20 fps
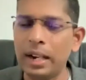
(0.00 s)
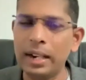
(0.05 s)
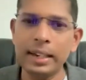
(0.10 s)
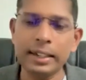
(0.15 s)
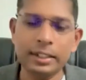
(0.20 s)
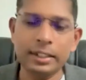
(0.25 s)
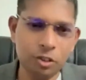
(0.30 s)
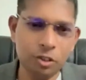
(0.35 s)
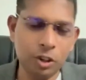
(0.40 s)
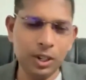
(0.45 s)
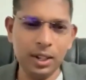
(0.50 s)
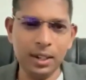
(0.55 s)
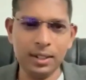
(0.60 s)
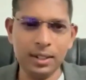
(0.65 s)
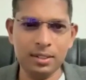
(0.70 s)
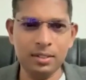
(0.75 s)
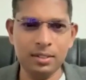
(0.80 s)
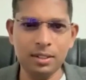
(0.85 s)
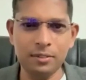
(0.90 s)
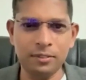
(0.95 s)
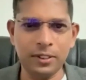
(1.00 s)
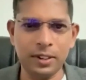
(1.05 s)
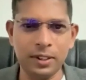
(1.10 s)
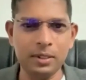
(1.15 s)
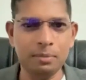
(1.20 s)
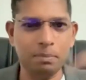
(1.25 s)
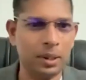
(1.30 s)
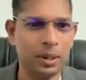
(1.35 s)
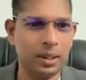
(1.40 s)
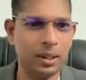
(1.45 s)
a tree has
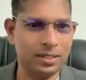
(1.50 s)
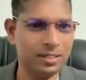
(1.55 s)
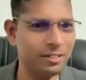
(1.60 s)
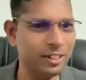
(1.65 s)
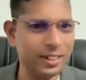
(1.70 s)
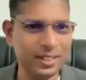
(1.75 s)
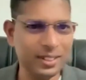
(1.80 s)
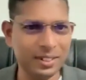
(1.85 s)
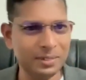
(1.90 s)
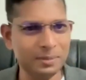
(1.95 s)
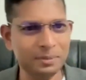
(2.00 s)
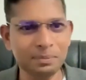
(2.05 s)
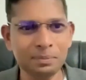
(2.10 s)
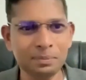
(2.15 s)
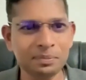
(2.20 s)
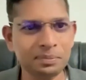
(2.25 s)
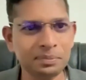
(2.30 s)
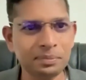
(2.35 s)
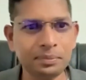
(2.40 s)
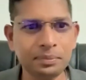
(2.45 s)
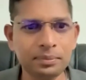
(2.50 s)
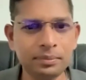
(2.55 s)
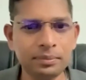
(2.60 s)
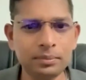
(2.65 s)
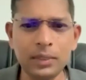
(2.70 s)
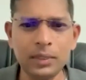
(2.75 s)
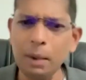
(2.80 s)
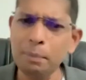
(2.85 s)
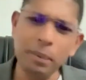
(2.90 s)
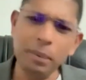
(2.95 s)
different parts, right?
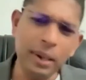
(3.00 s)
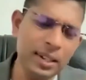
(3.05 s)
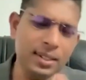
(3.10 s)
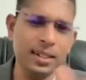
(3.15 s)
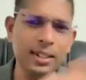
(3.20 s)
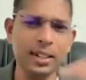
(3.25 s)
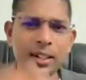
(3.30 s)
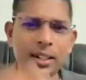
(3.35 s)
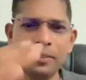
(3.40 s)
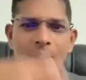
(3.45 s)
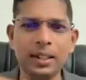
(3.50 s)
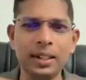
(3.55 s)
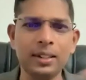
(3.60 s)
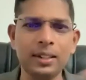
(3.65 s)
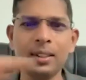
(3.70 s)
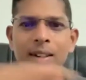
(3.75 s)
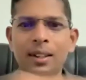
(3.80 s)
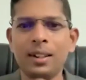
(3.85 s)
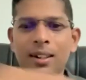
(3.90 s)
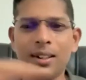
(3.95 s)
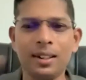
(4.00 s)
Basically, we can